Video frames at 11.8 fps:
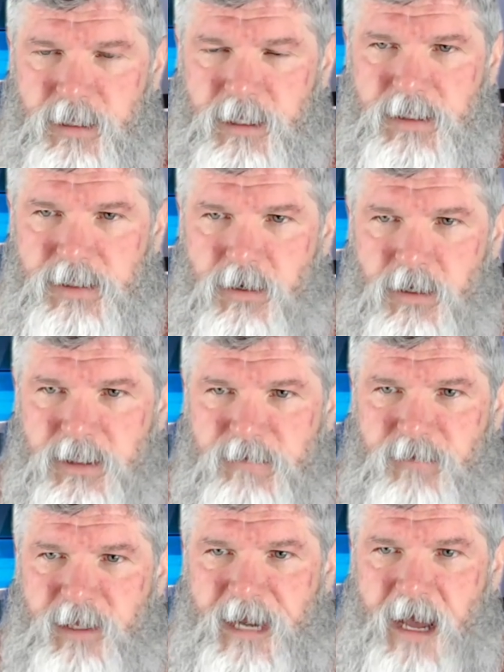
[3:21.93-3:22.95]
These are
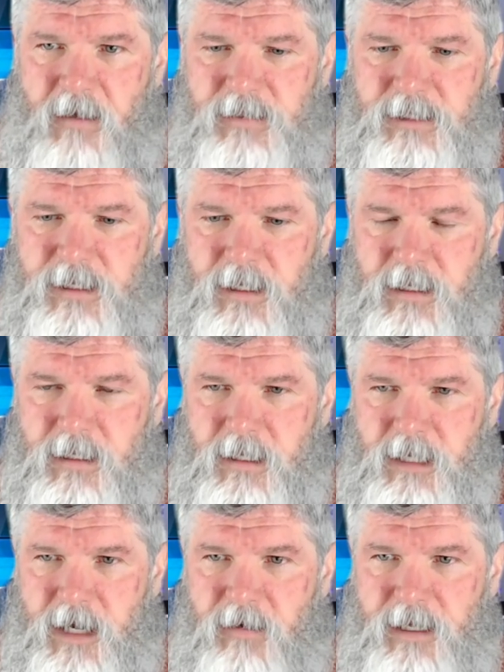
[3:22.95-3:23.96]
civilian housing
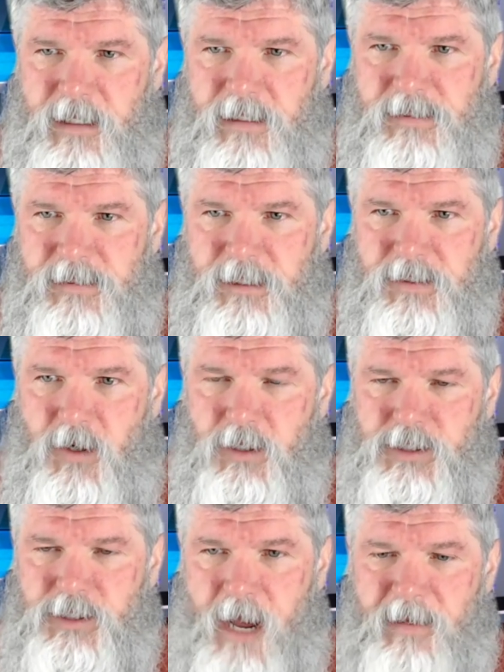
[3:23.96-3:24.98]
areas, these are
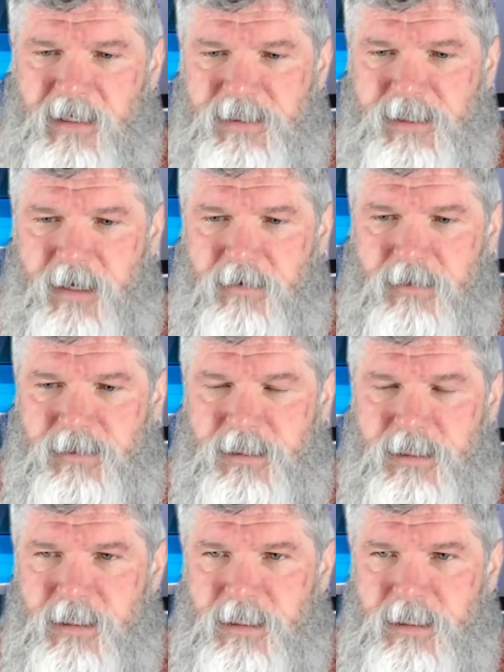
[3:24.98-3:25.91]
shopping centers,